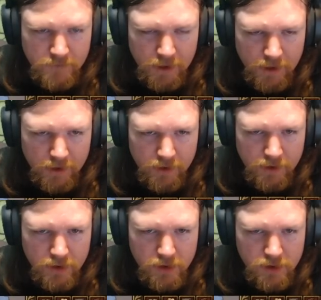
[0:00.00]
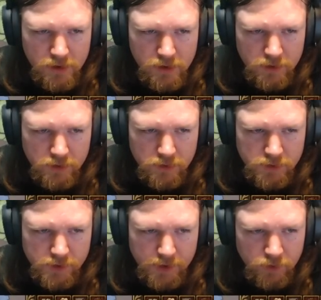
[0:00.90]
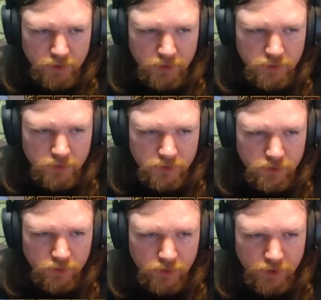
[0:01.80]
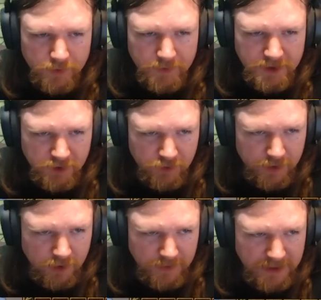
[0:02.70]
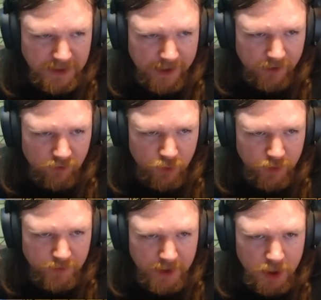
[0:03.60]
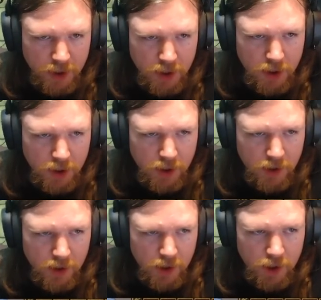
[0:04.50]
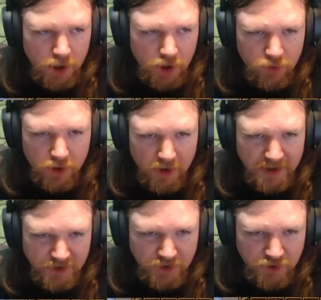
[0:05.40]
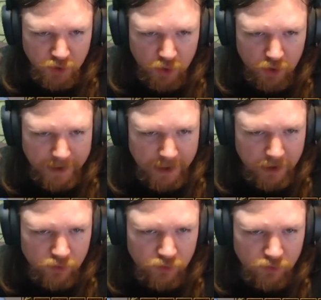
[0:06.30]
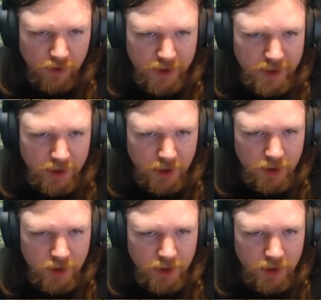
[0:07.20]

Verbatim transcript: And that one. Although that makes you a little bit aggro with me. You guys adore me, crikey.